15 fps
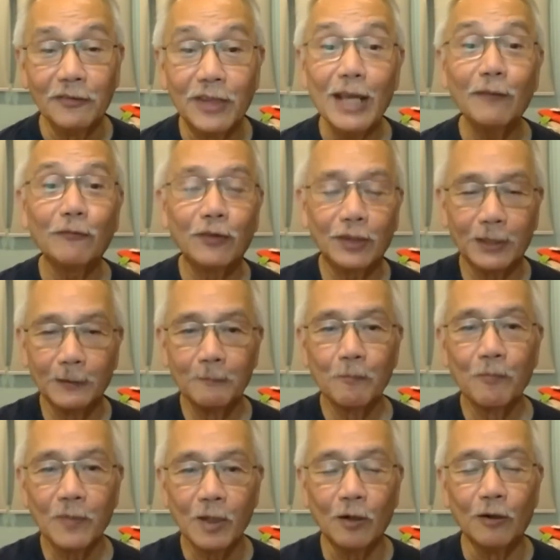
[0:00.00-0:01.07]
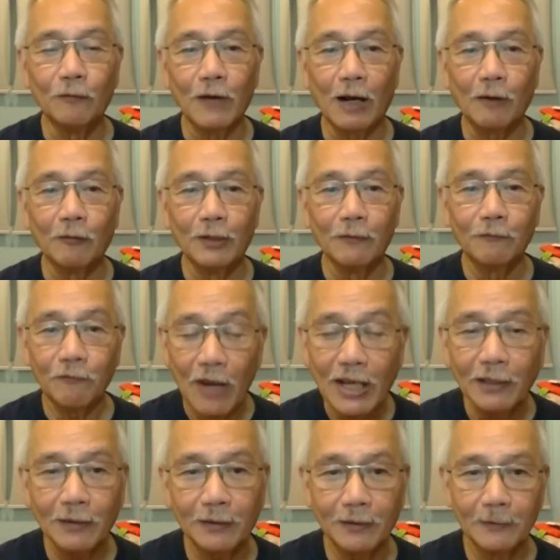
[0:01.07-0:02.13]
the depth of
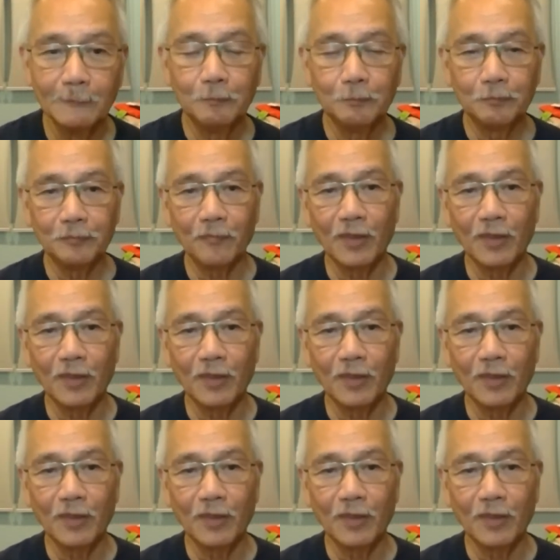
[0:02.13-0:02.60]
our faith,